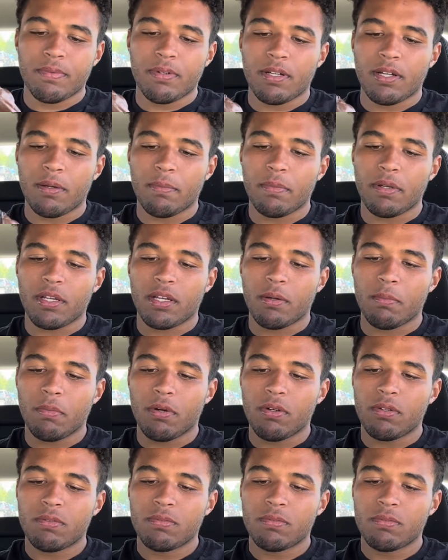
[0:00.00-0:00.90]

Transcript: I mean, come on.